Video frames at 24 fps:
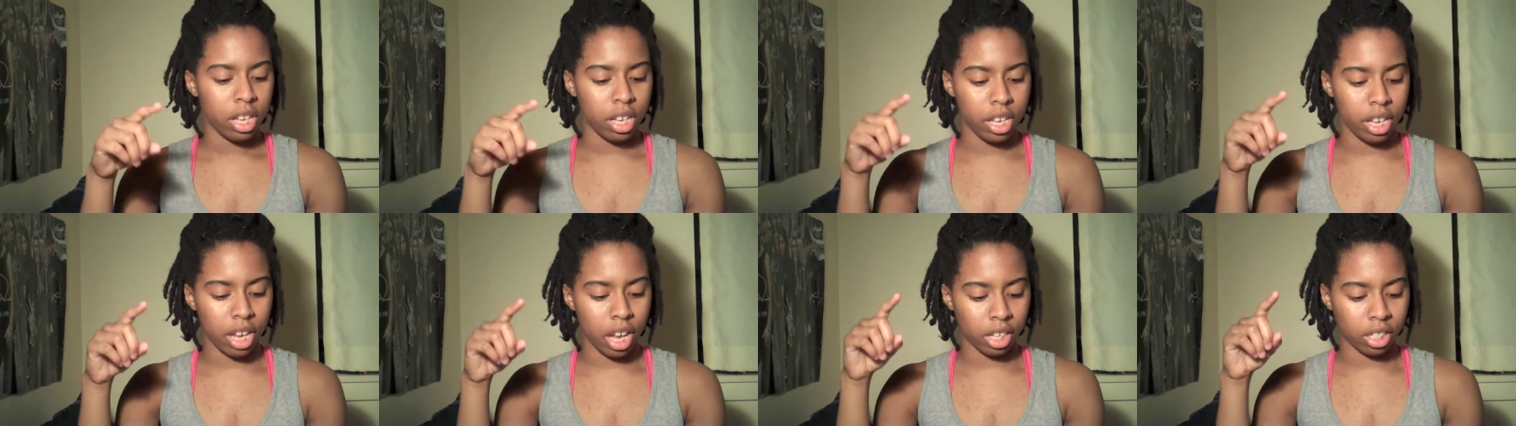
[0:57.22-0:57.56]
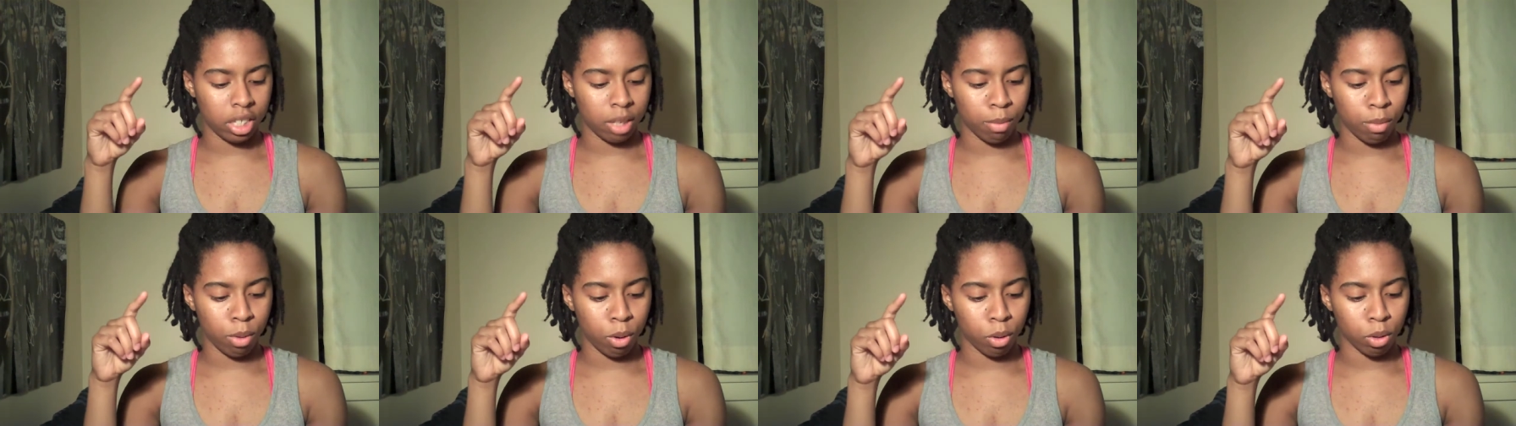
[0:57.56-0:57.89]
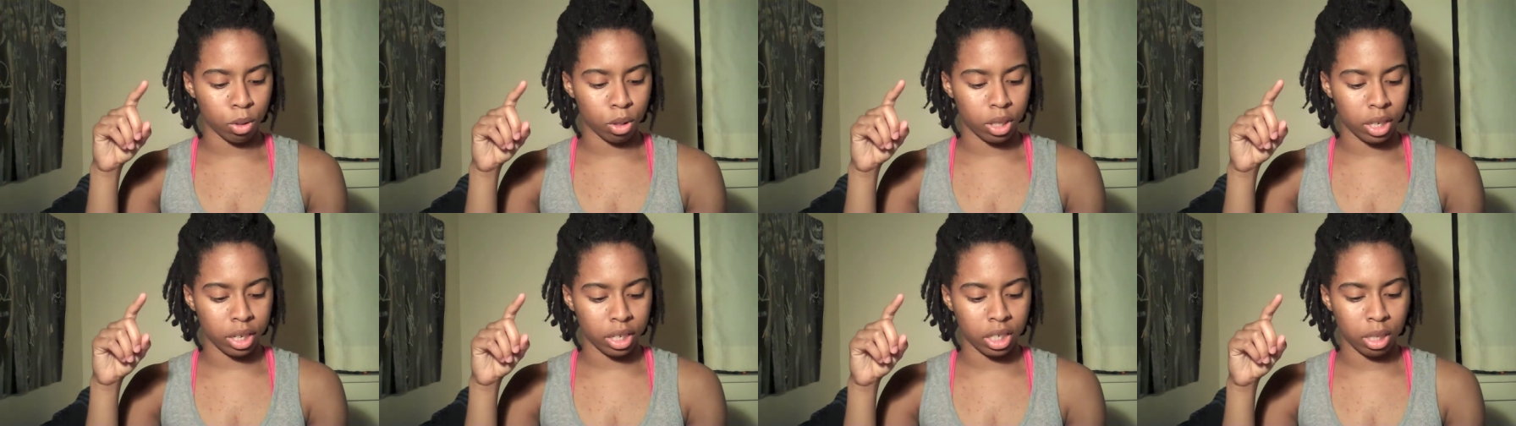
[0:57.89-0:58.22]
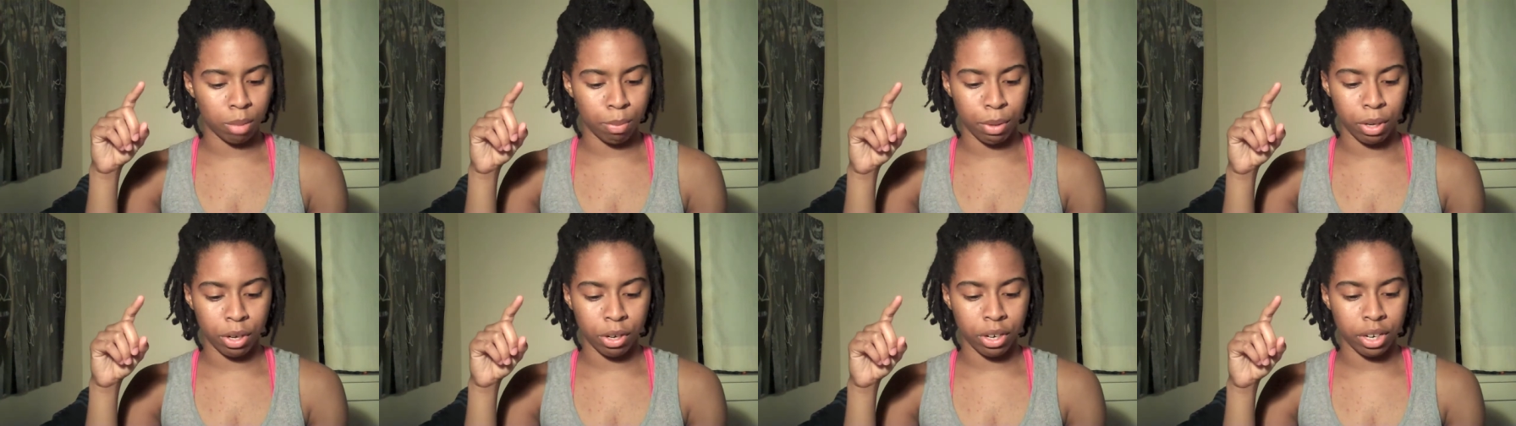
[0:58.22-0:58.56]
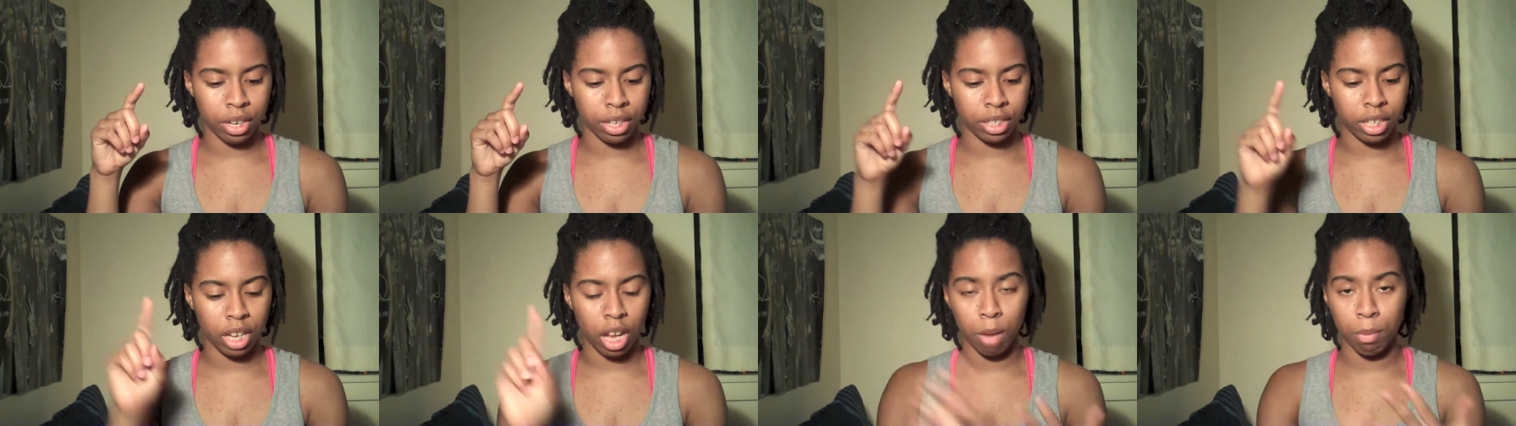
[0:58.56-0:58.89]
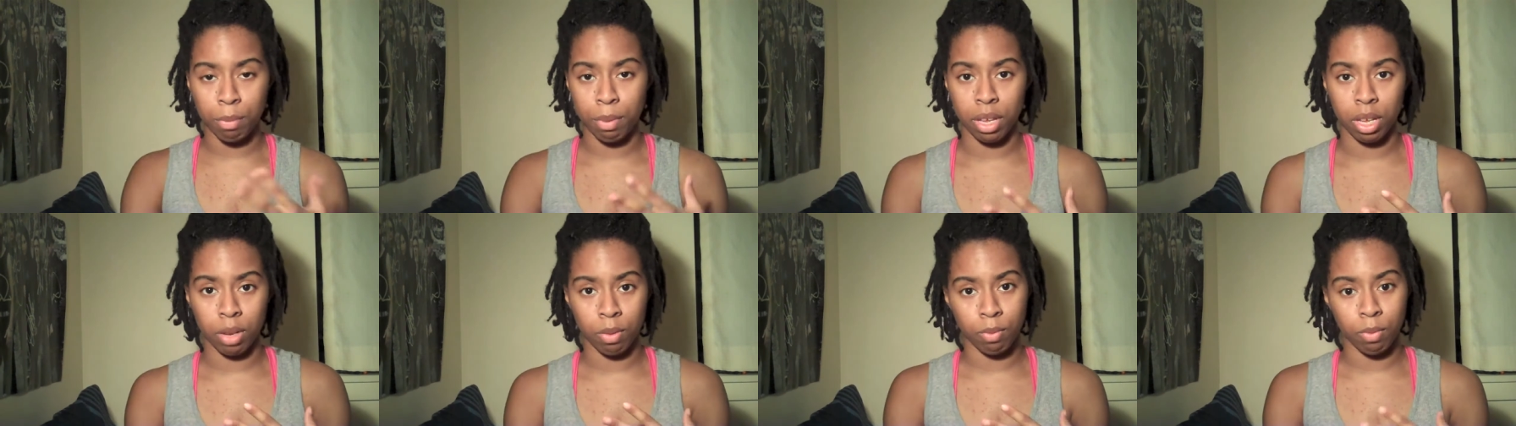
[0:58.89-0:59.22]
He has the most experience
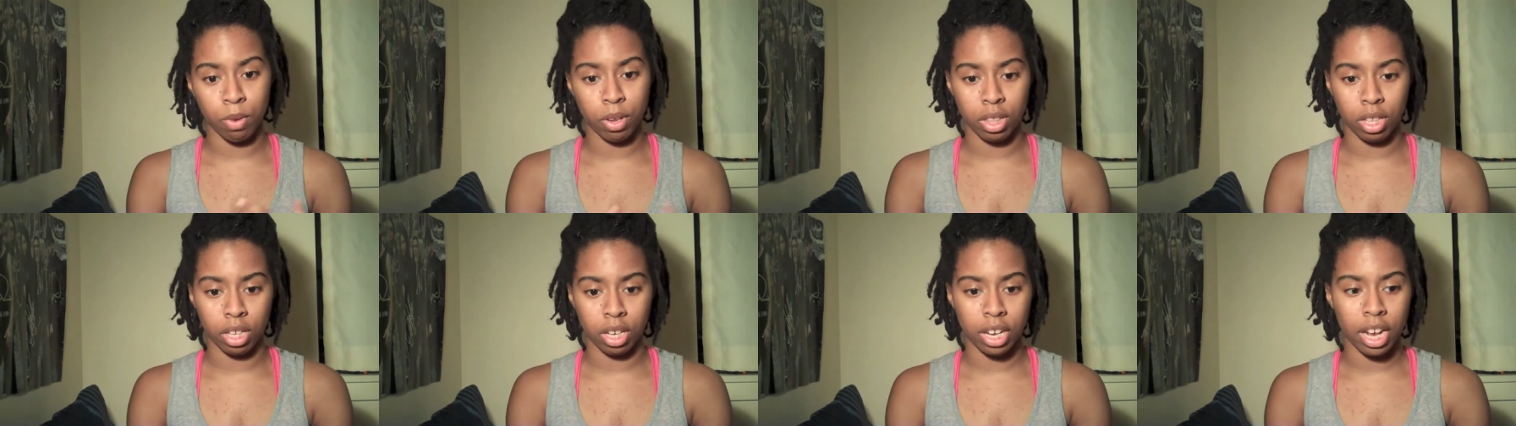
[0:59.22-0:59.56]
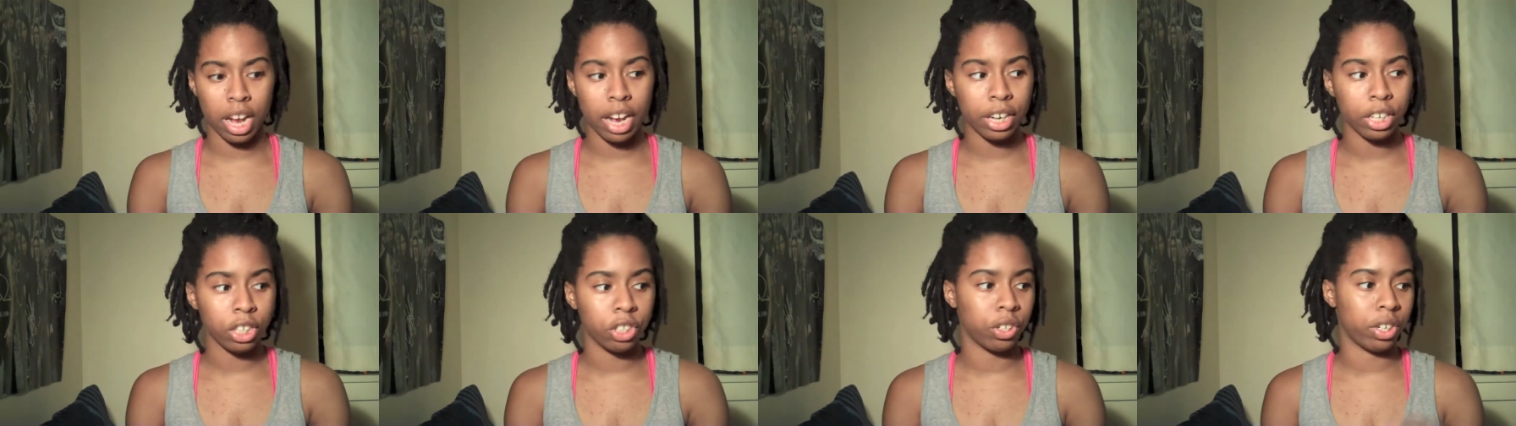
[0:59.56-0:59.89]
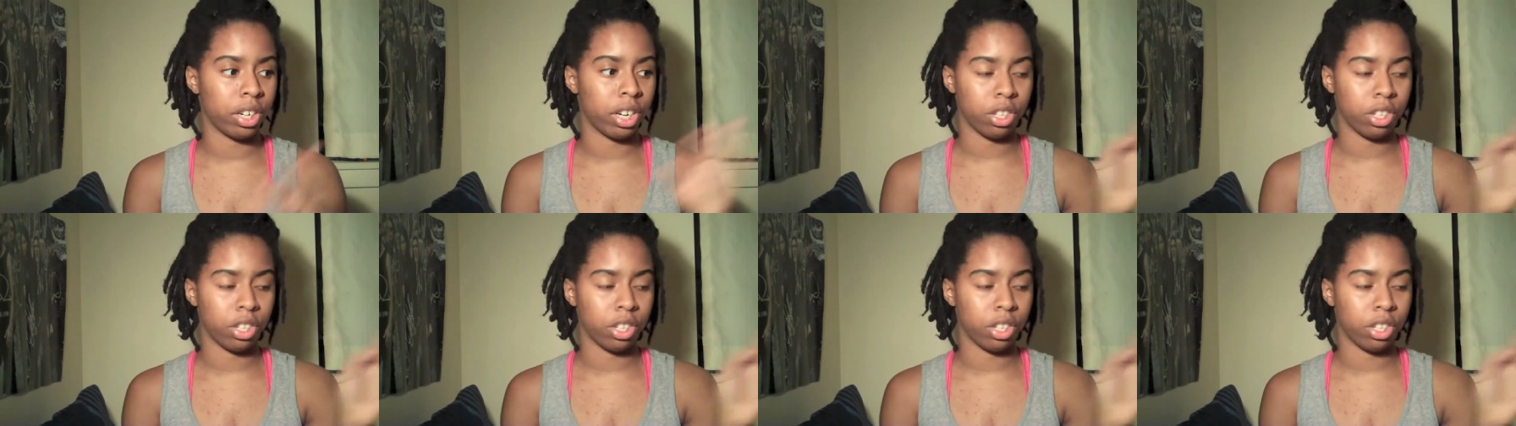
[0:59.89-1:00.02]
helping with the country,